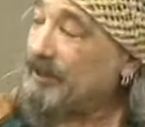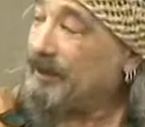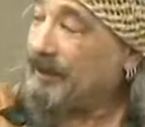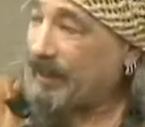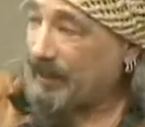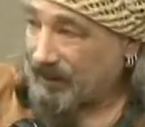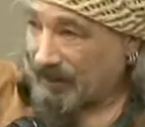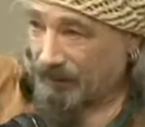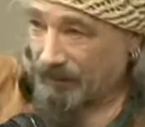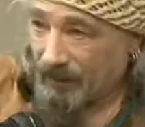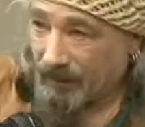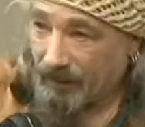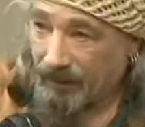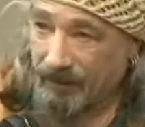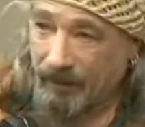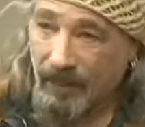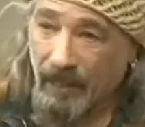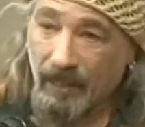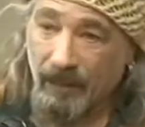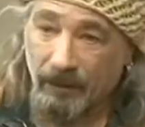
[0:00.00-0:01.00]
get somebody
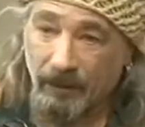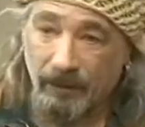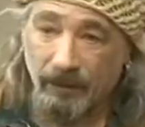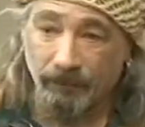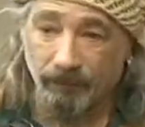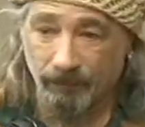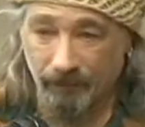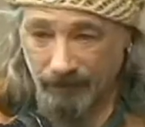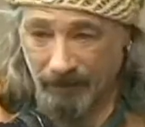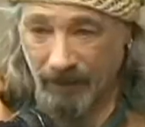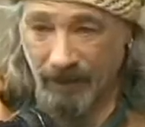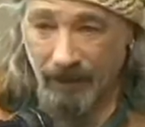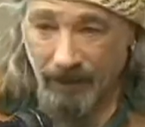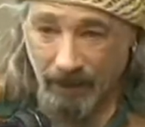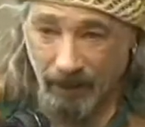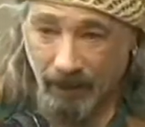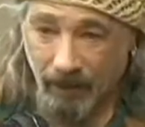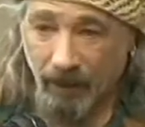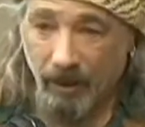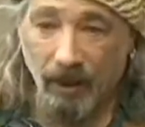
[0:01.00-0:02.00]
there to
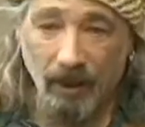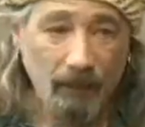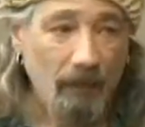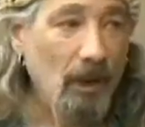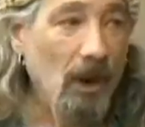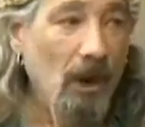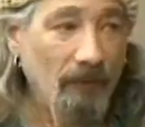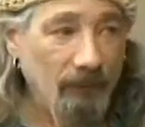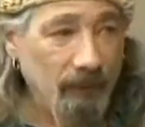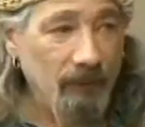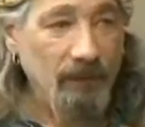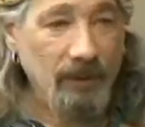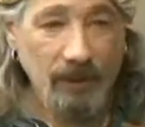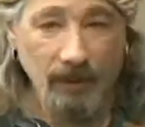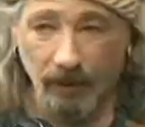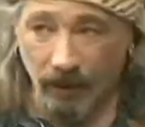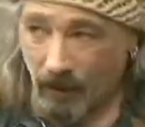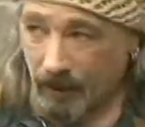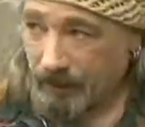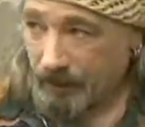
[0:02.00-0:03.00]
play apart from me
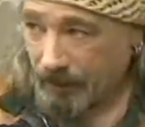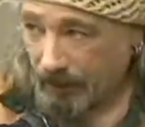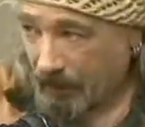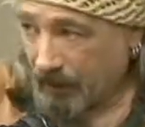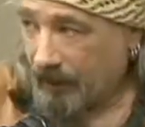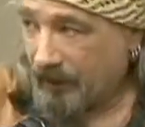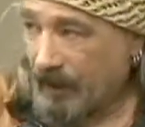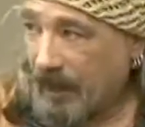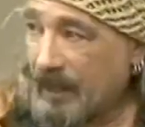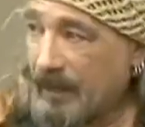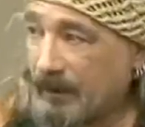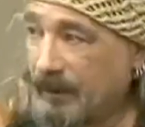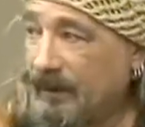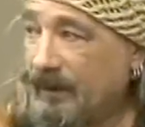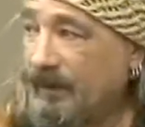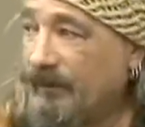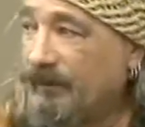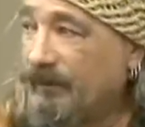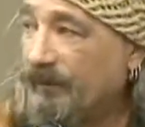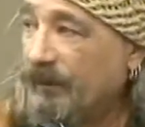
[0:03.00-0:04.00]
on the other end.
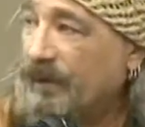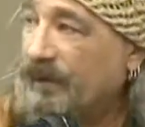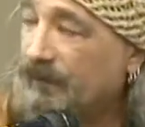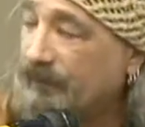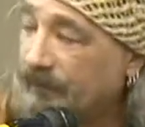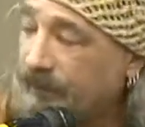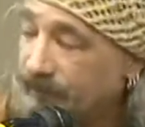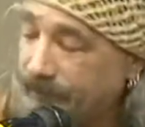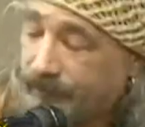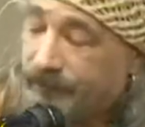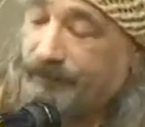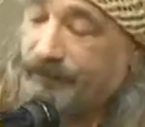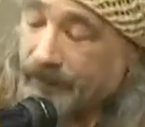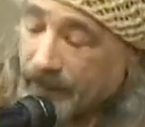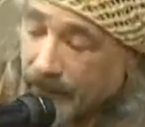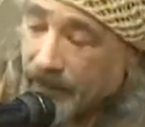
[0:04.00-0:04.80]
If, if